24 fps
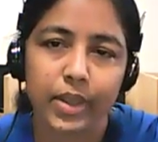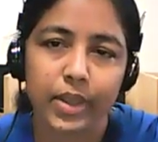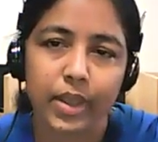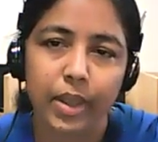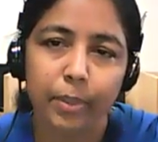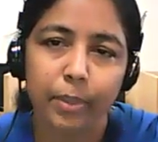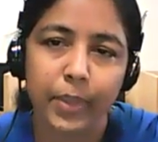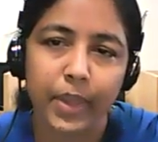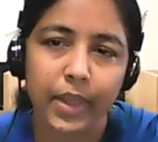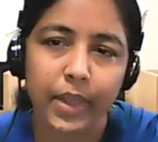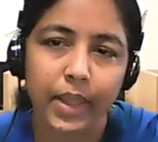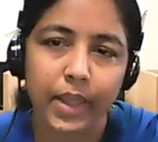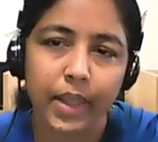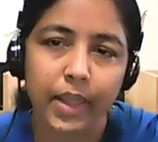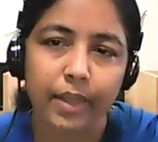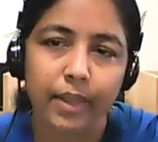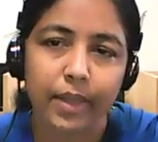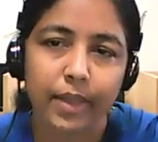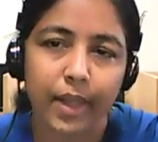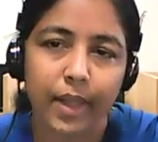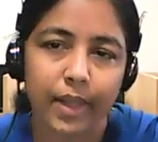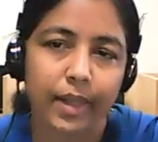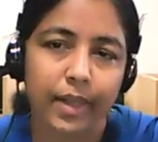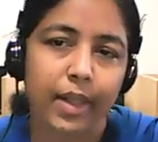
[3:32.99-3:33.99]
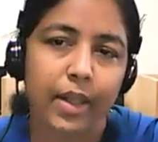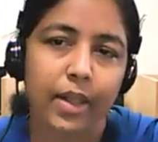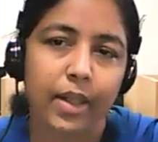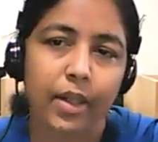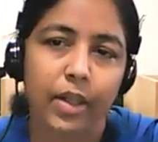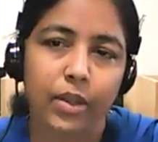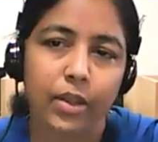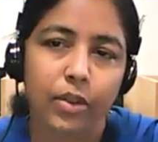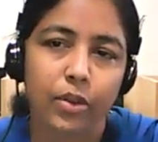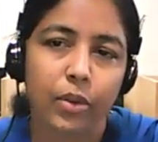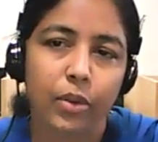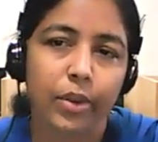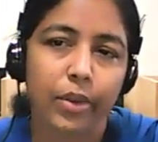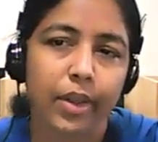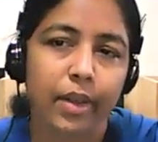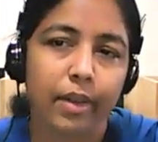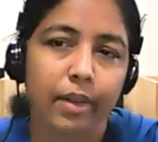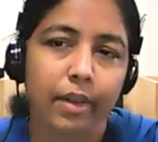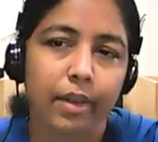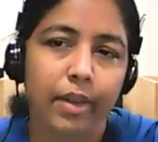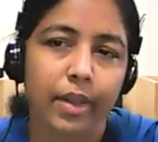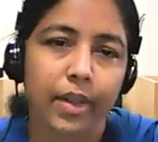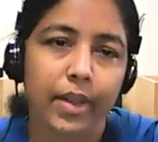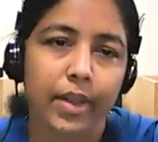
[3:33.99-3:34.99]
the middle dielectronic
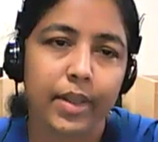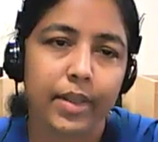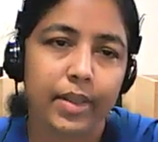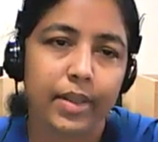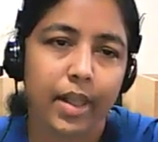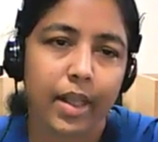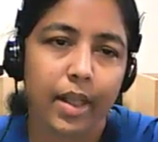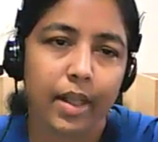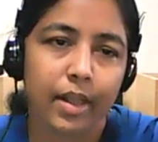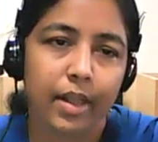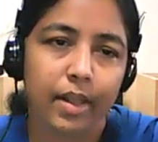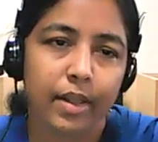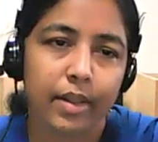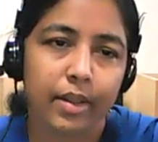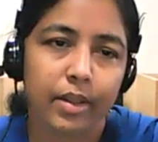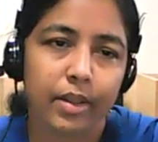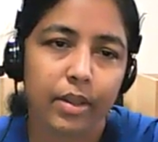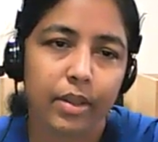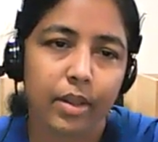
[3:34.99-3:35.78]
layers are